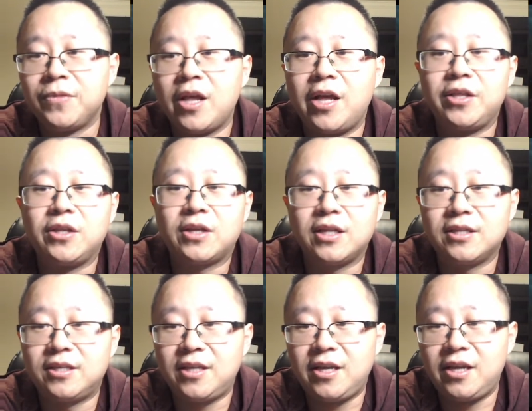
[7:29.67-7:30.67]
And you can
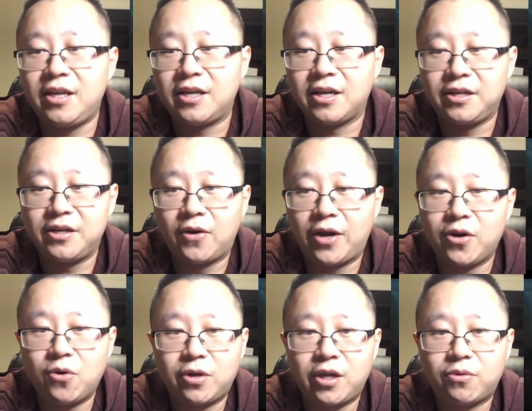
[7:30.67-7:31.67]
see, I
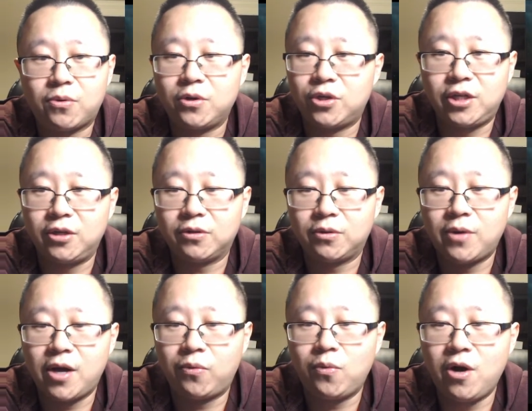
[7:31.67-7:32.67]
don't get through his shields in
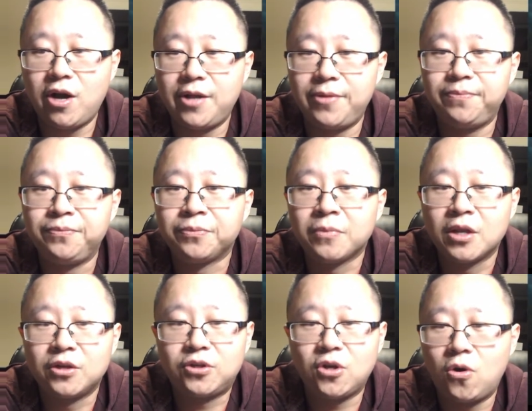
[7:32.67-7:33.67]
round 1,
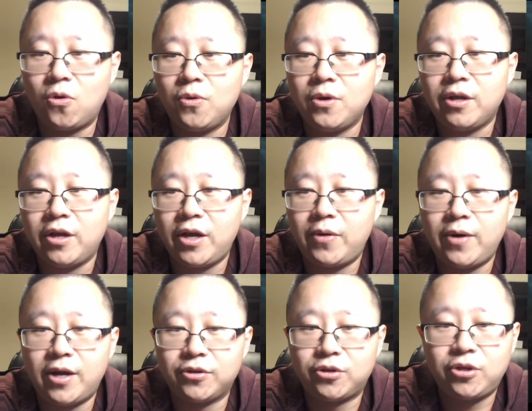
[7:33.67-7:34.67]
so in
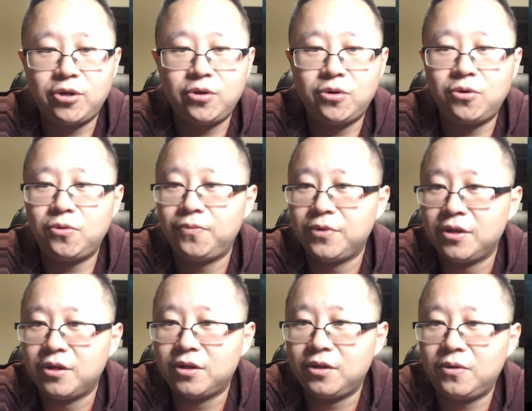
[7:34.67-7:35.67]
round 2,
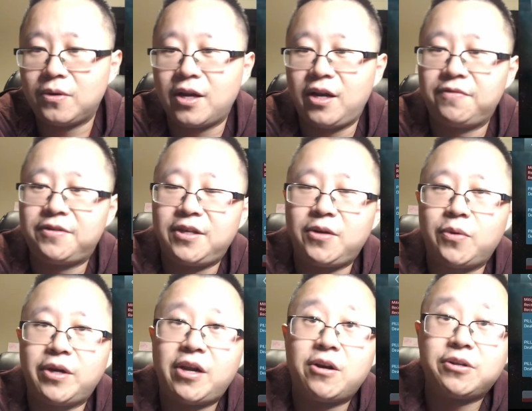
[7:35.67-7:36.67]
you kind of see
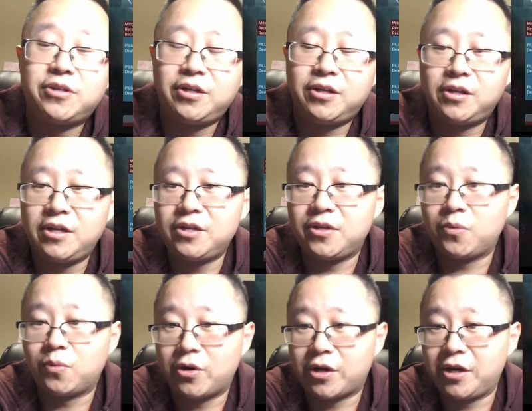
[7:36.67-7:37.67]
when Harrison
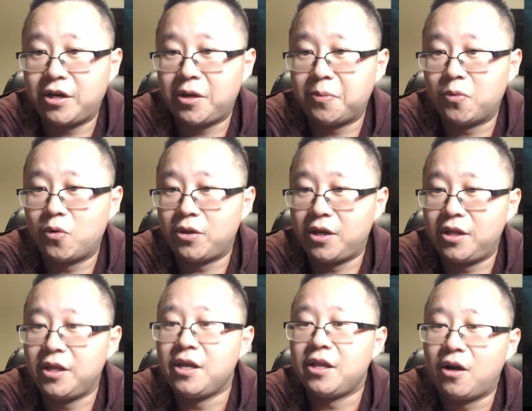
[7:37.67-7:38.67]
isn't working anymore,
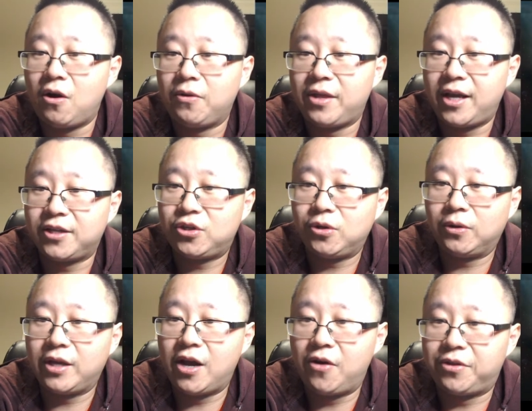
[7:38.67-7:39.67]
then all that
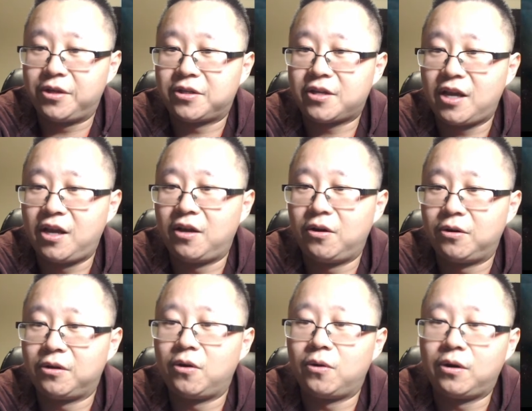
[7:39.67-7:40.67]
shield health is
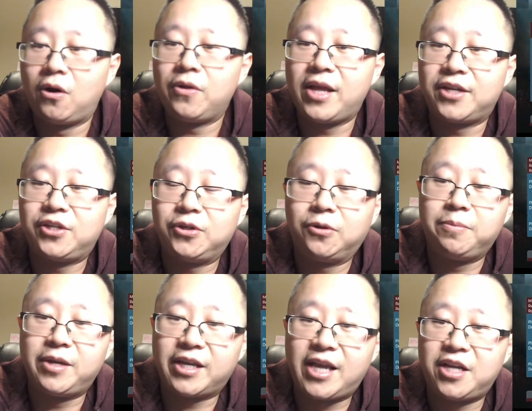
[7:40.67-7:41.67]
or all that shield
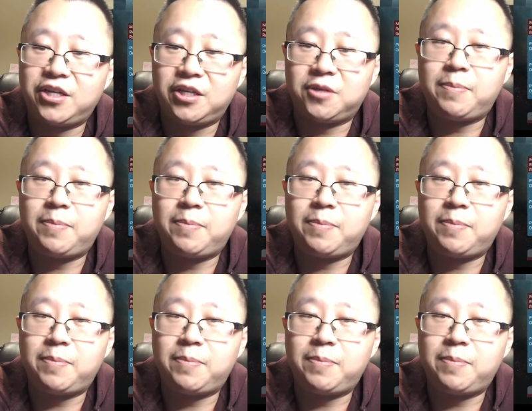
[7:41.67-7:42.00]
mitigation is